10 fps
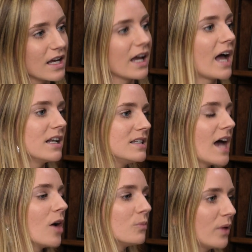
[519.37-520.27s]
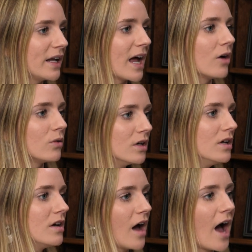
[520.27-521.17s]
it kind of downplayed
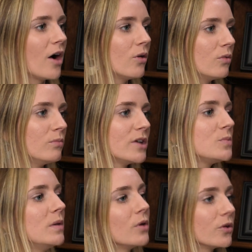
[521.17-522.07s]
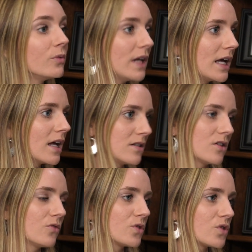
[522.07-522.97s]
how much people are reading into
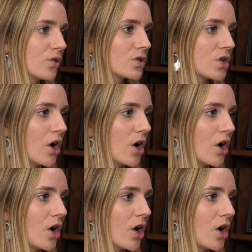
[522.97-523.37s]
the results.